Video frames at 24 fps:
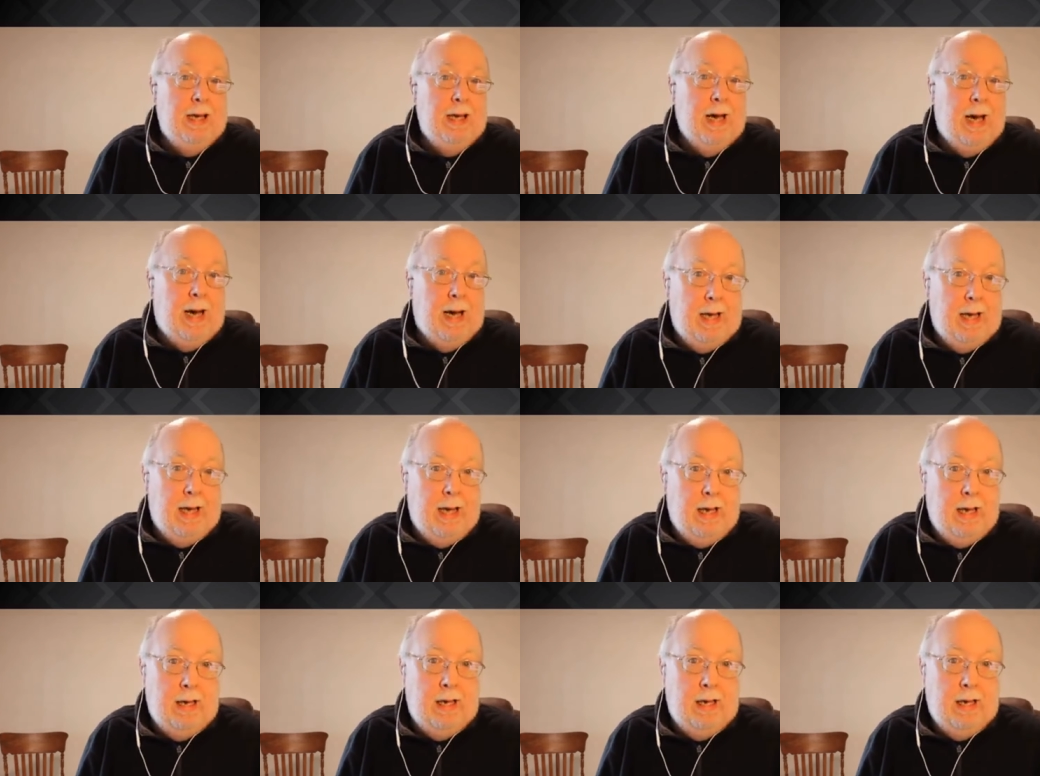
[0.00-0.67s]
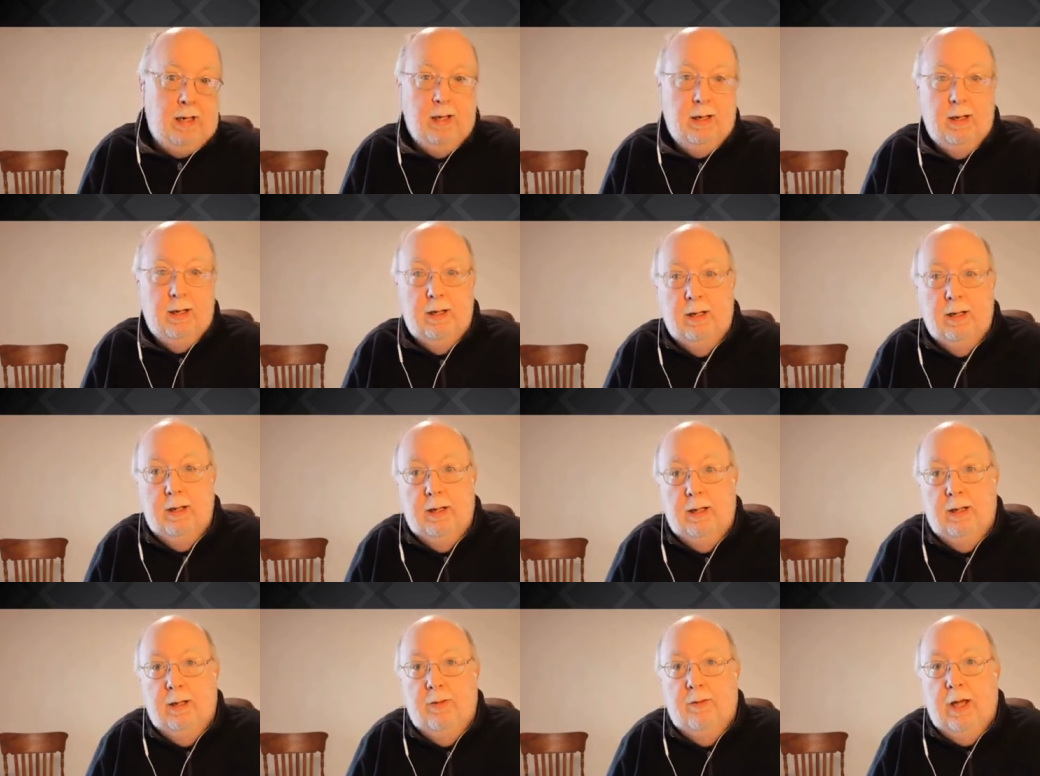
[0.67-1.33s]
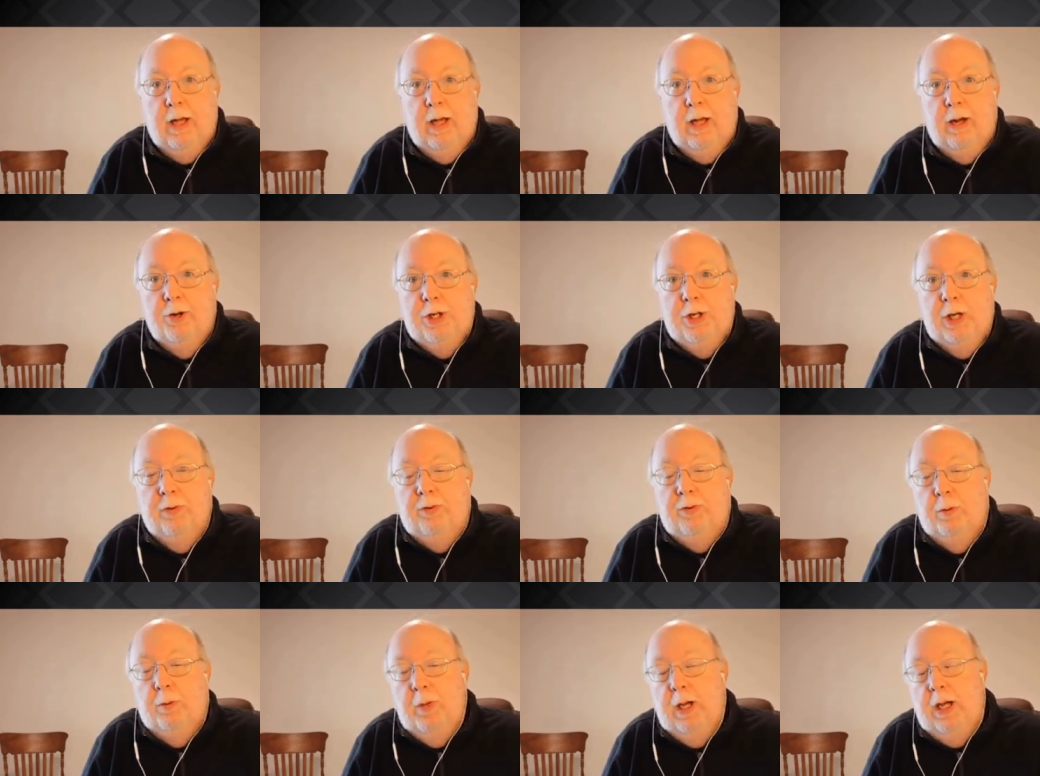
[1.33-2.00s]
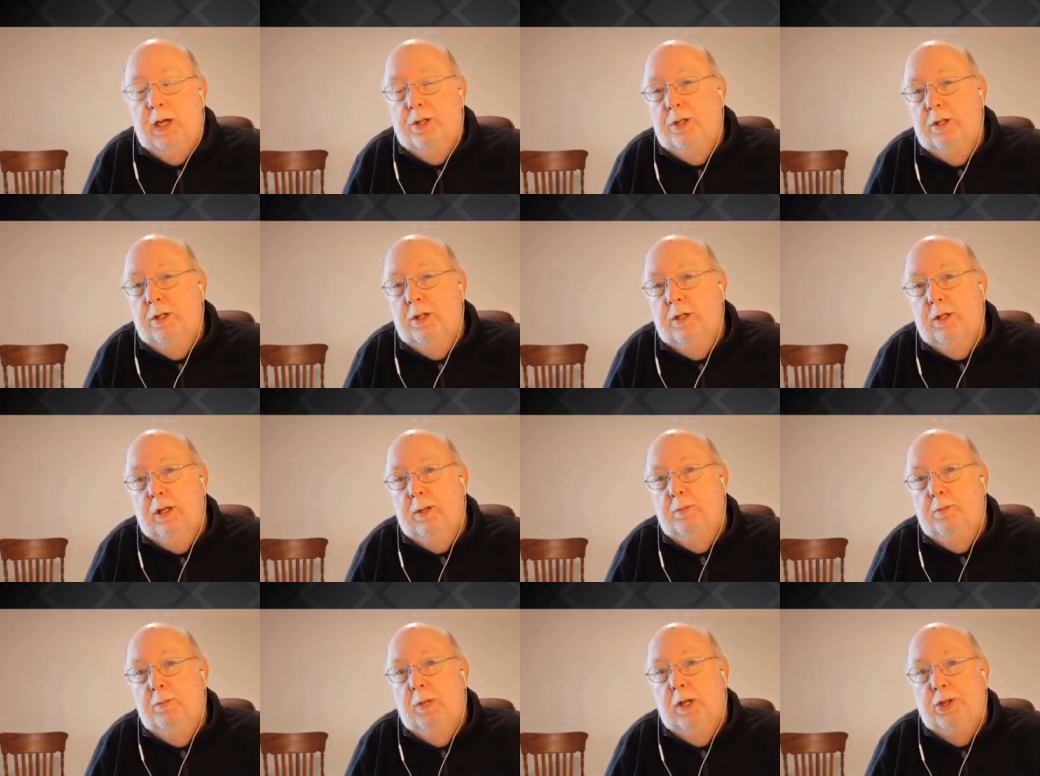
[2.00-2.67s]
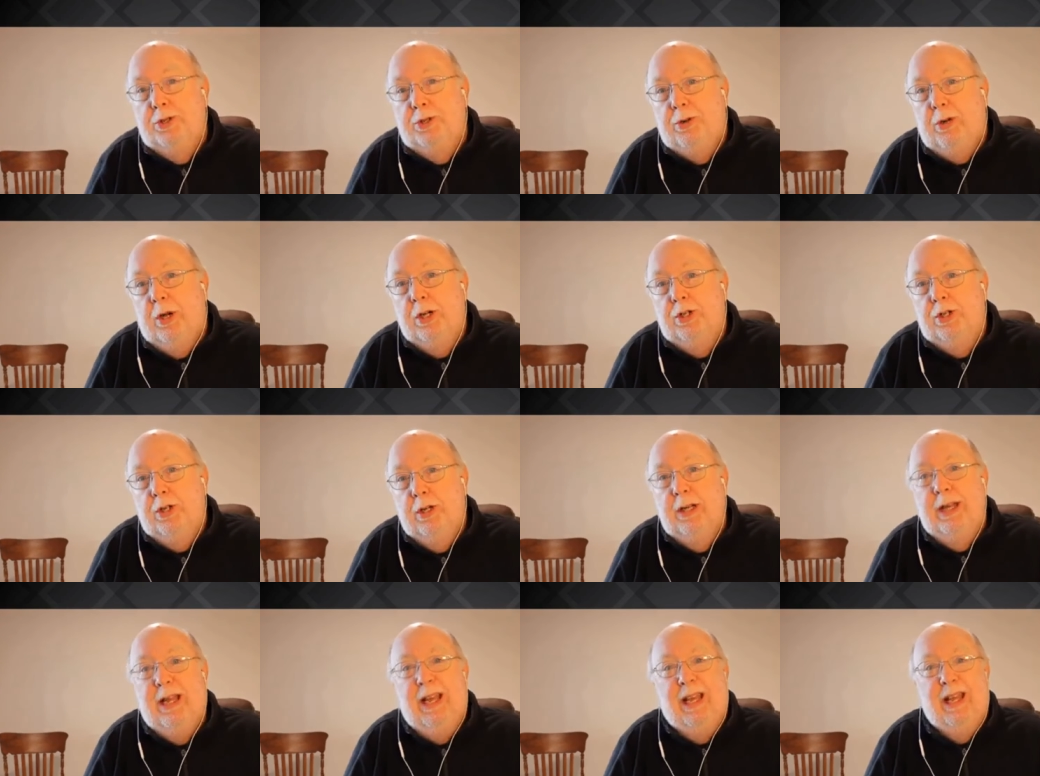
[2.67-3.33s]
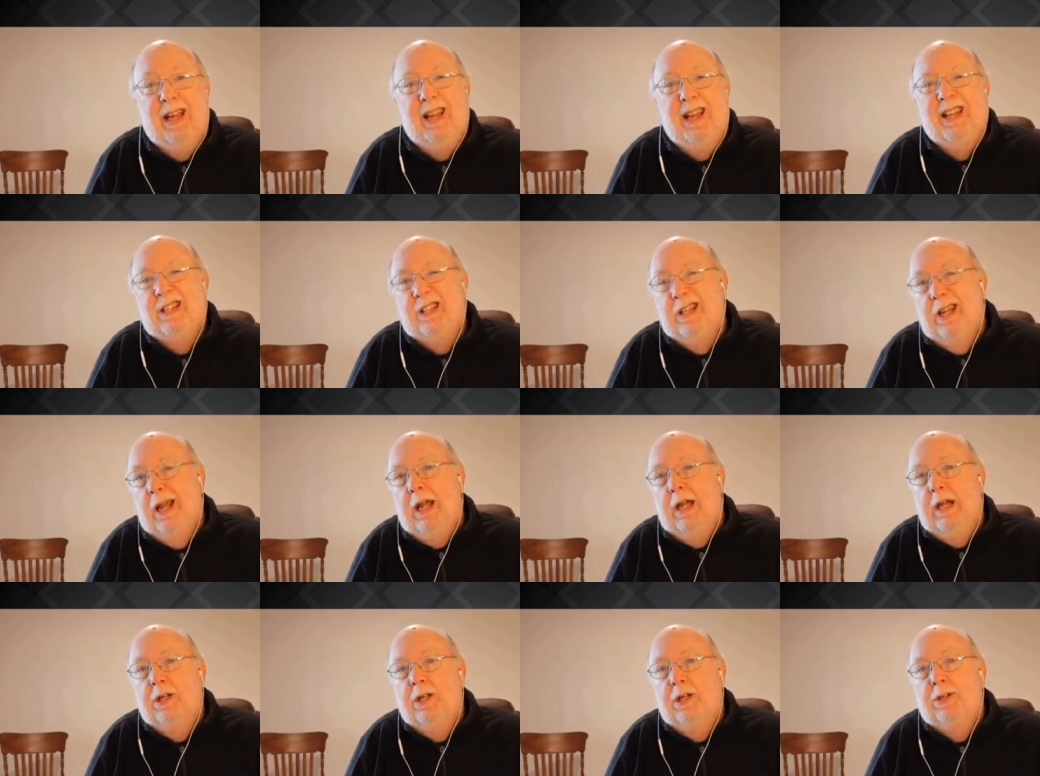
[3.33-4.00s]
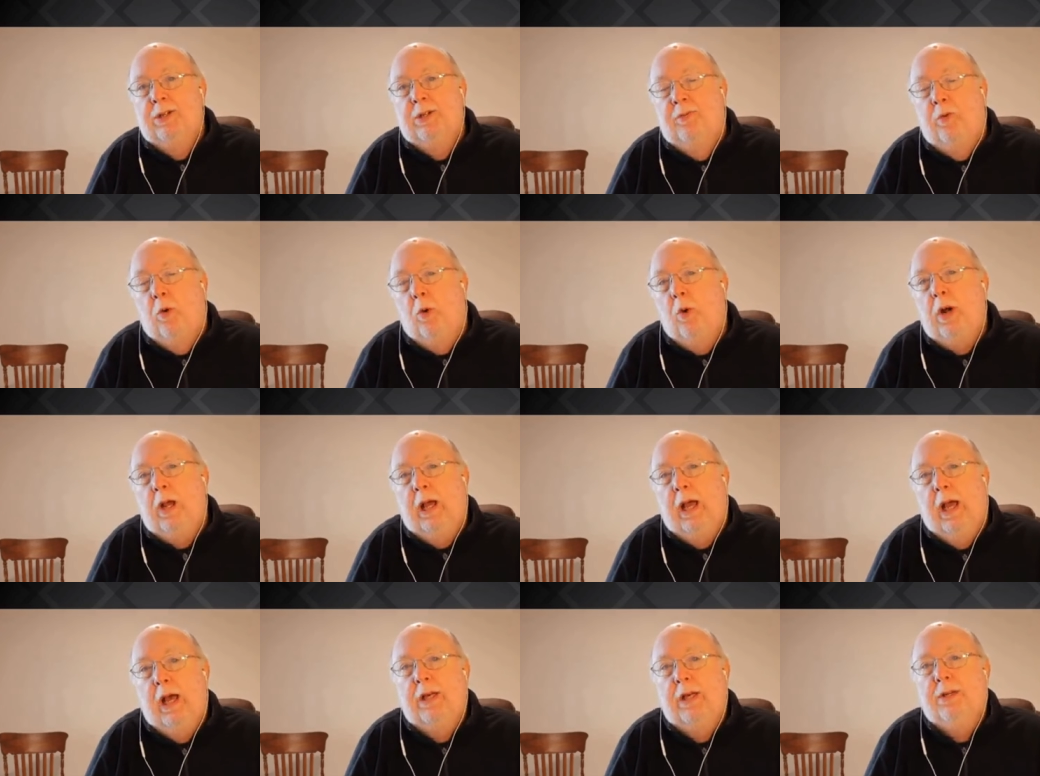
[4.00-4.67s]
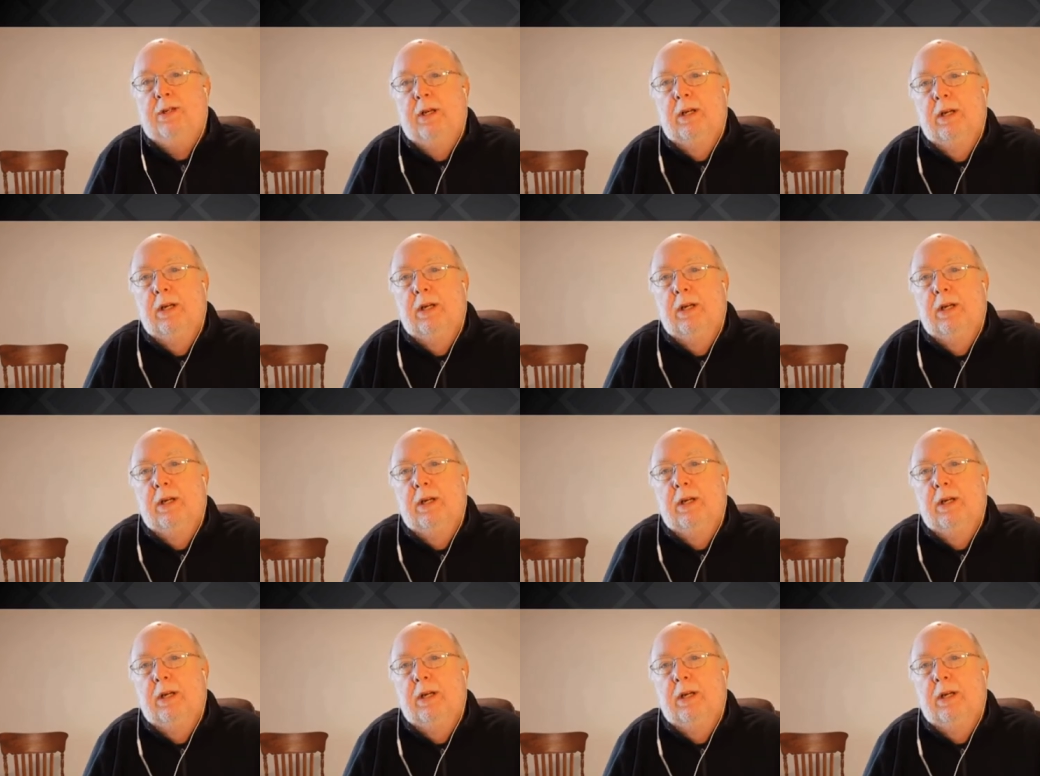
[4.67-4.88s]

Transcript: I A, uh, the Energy Information Administration, in its latest forecast,